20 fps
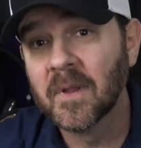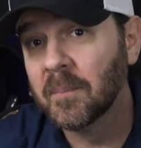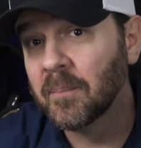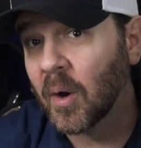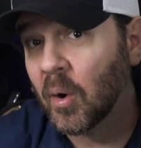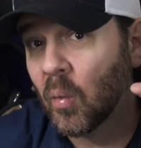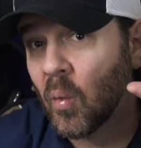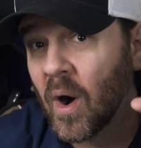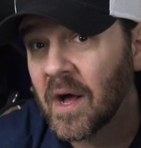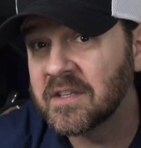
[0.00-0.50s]

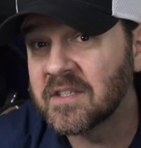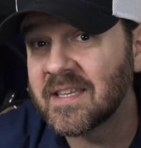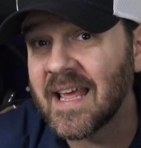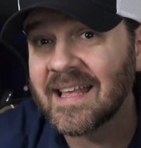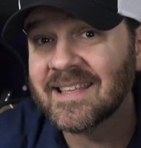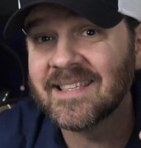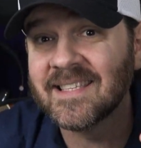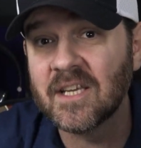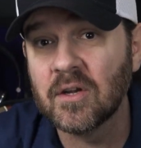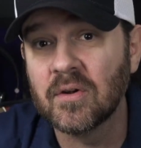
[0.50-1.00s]
But once
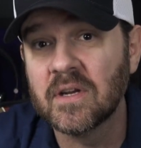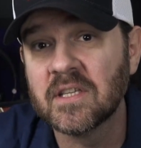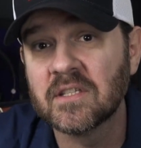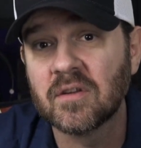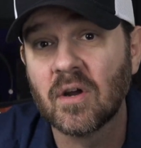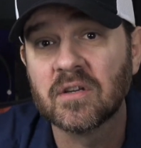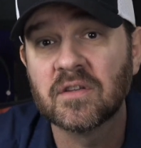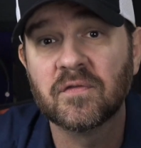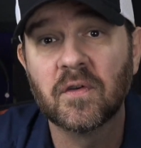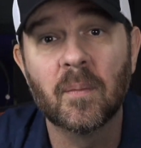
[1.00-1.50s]
that series
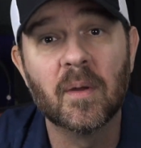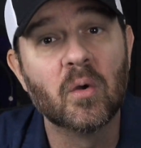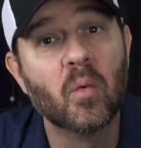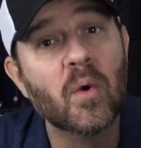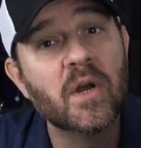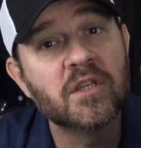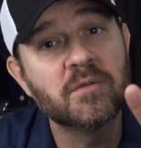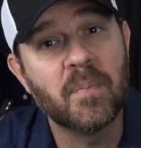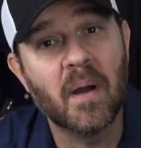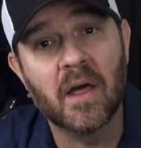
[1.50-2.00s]
starts filming,
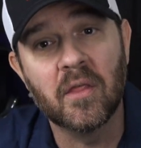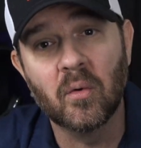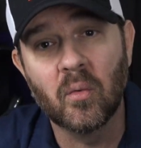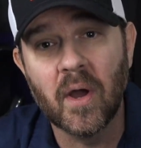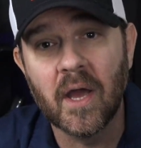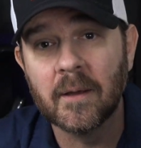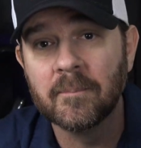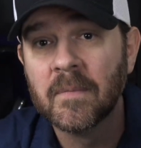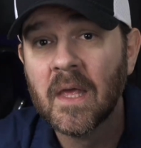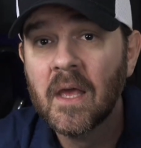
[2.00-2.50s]
which, by the
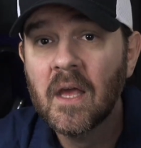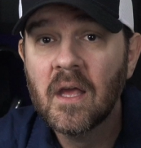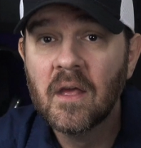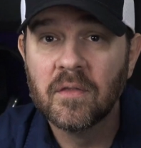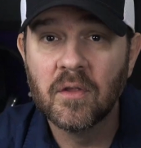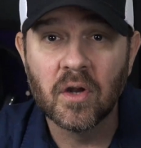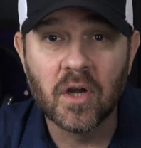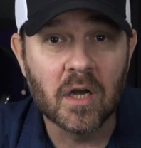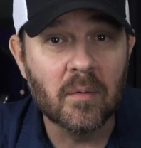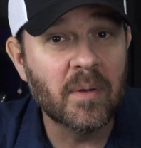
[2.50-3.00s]
way,
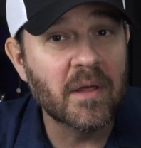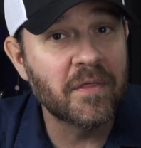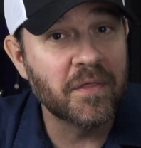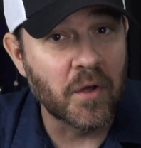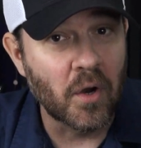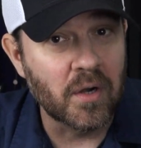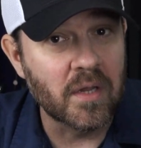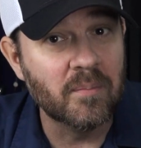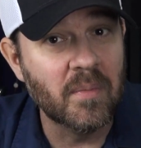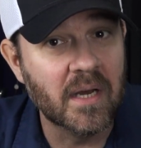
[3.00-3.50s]
they're going to be
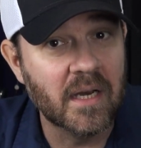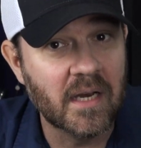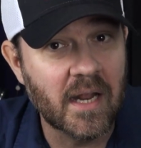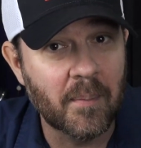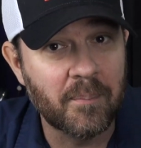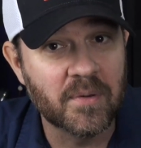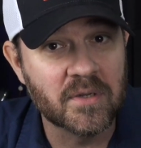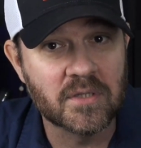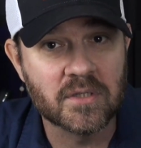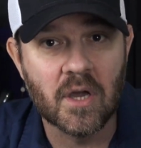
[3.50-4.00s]
30-minute
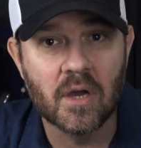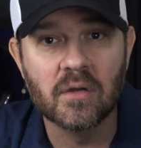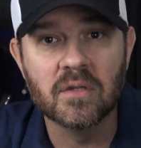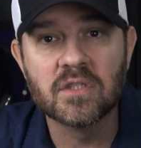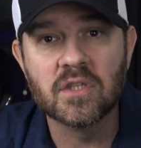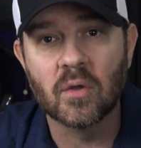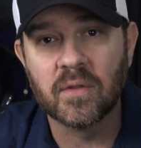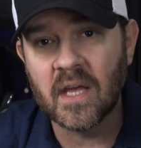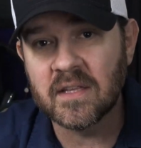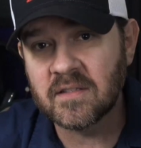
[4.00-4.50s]

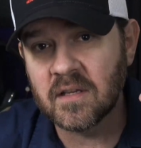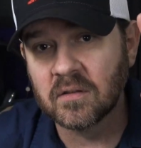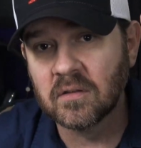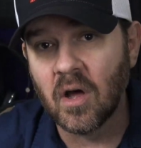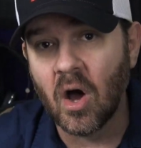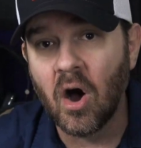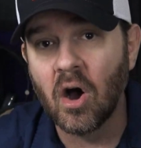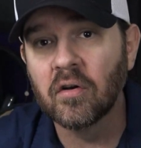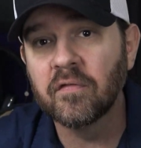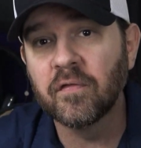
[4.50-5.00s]
episodes, so that's a
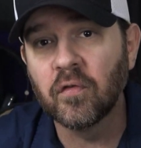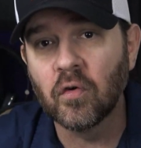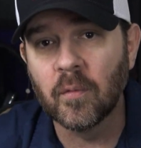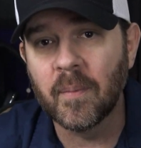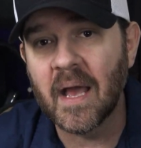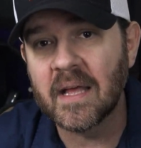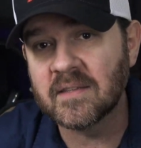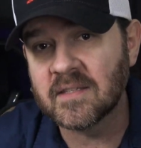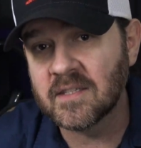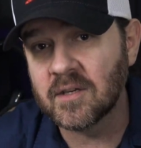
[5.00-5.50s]
long
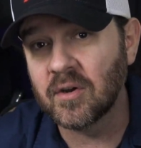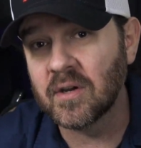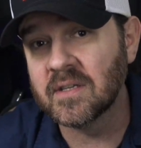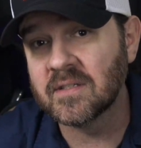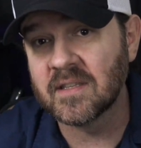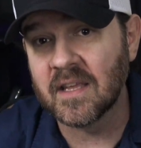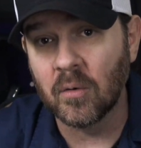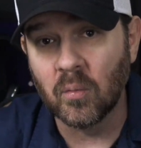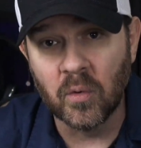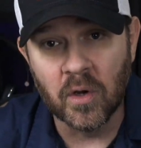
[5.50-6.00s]
format
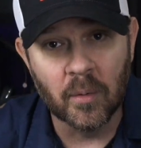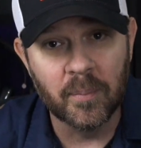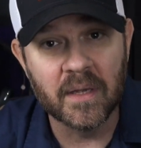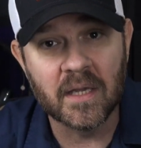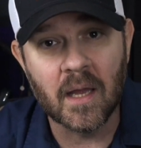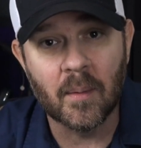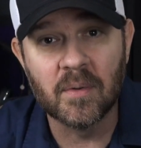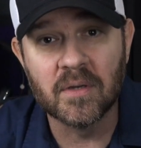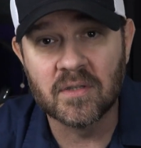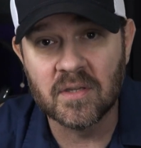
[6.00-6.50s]
series that will be
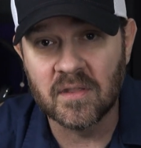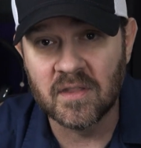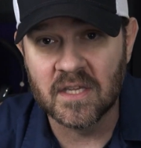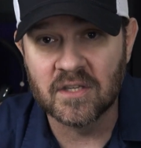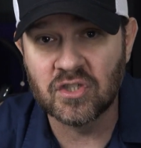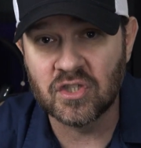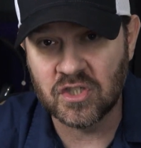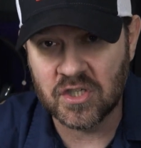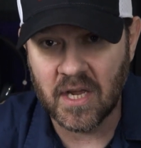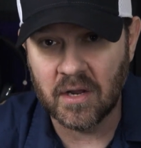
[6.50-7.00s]
coming to
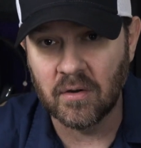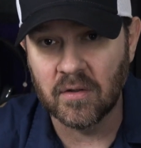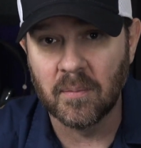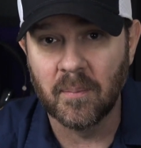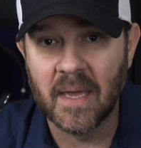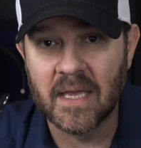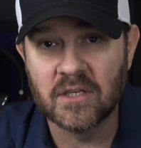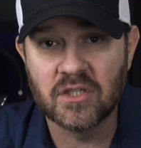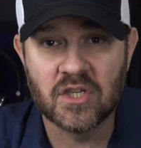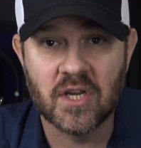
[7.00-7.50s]
this channel, the
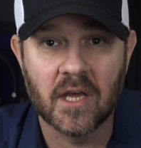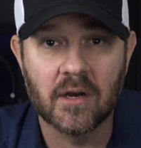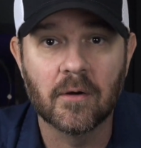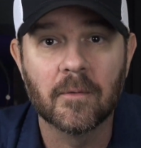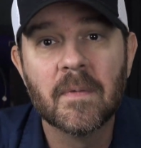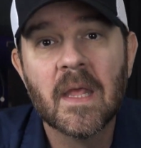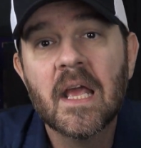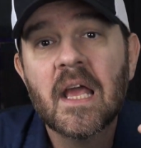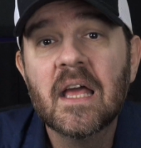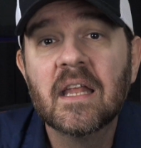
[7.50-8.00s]
main
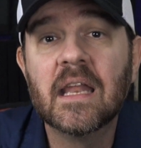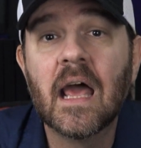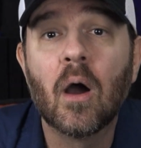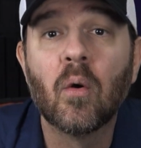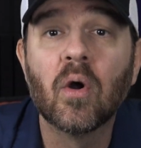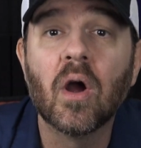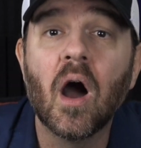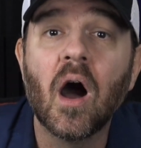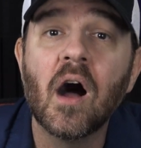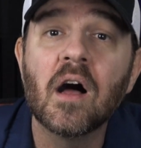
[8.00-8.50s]
channel. Now,
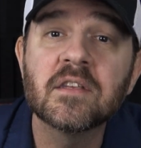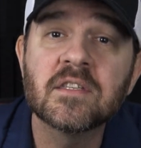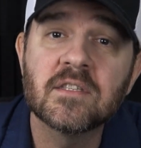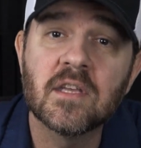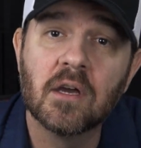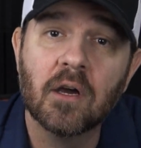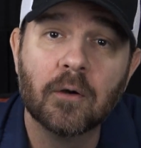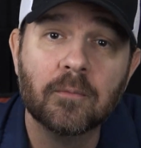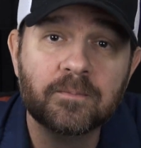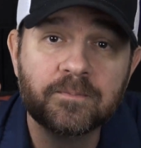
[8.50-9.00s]
we're
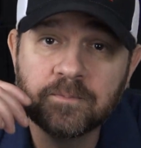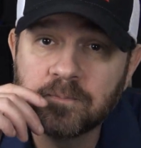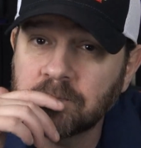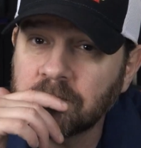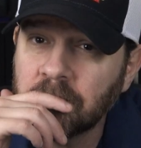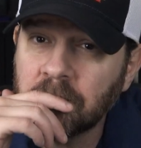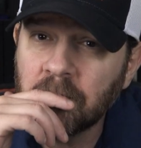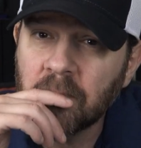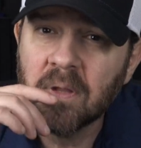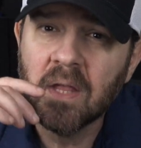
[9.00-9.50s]
also
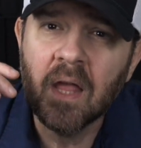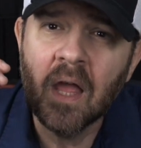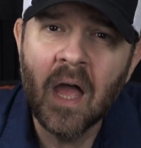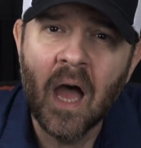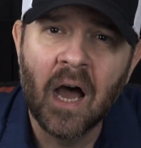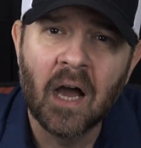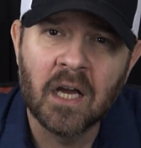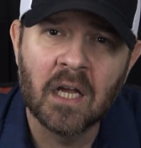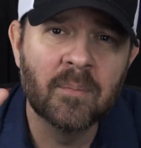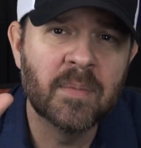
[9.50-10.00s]

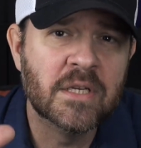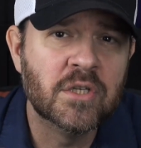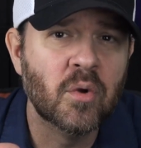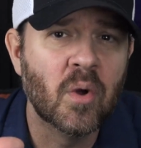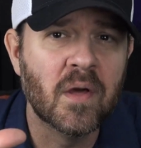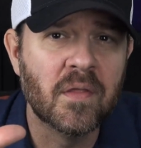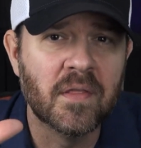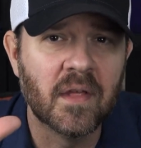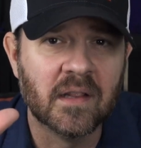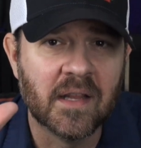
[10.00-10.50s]
going to be
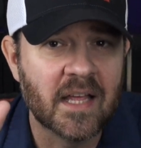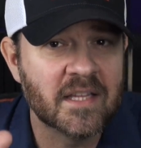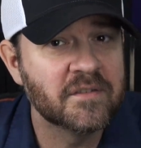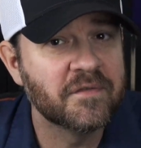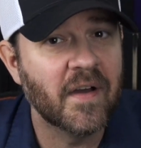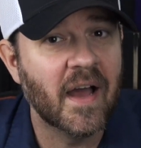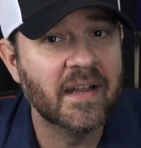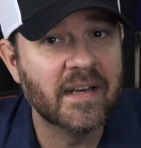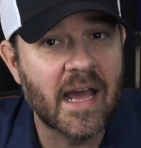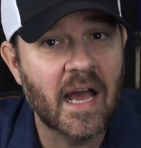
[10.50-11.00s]
doing the Let's
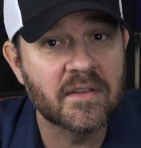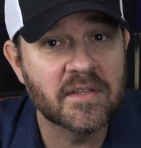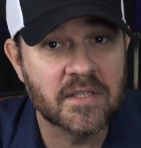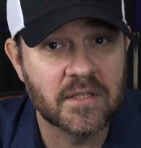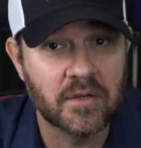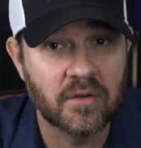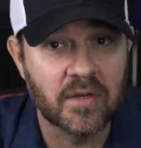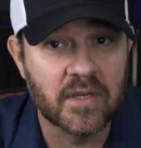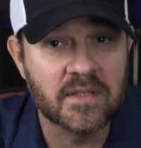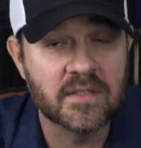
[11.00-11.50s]
Find Out
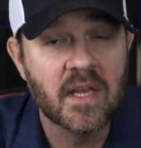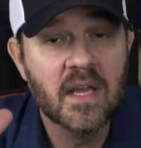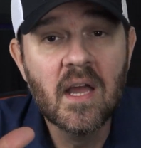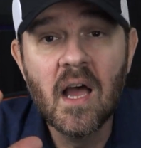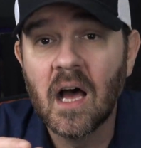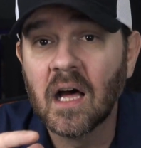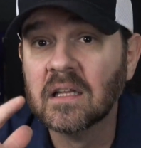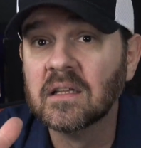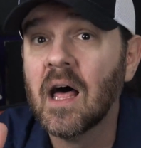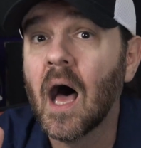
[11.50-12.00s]
series,
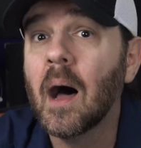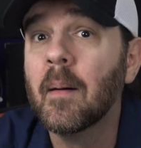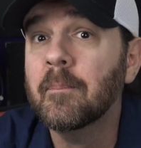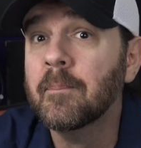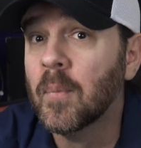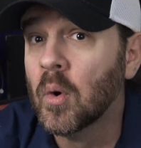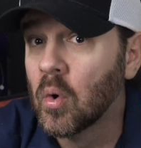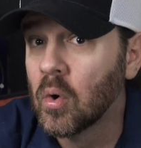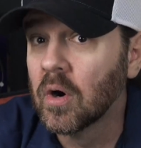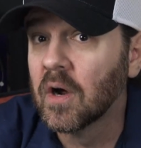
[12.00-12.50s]
a lot
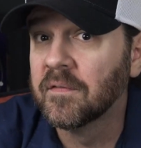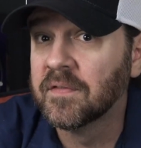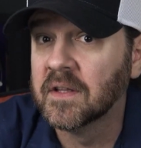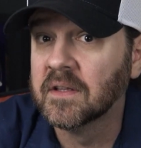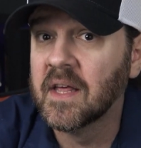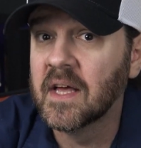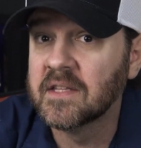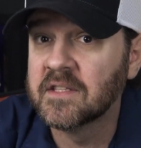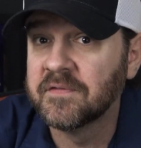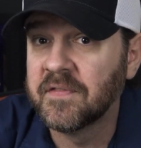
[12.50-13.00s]
more of
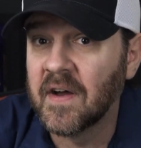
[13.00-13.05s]
the Let's